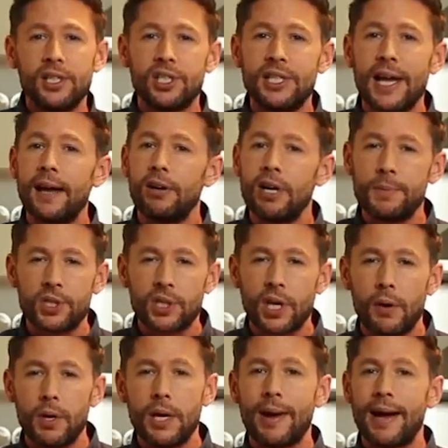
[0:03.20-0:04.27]
and today I'm going to be
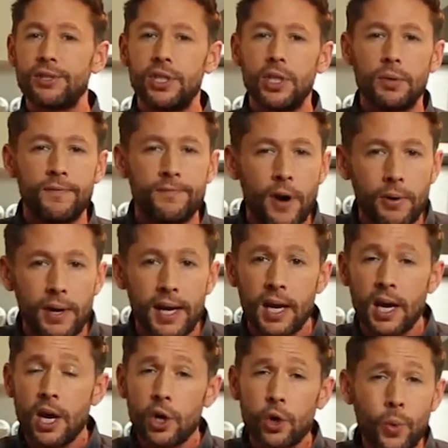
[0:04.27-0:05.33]
showing you how to do a very
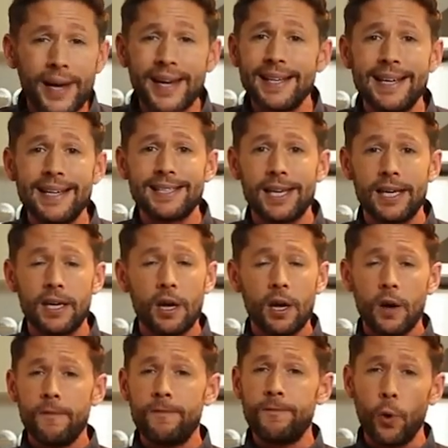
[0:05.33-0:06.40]
quick and easy
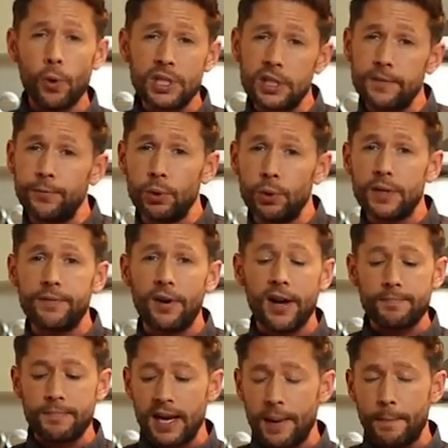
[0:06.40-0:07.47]
40 to
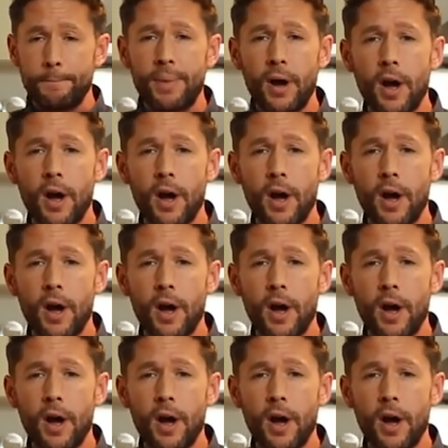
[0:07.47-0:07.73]
45 minute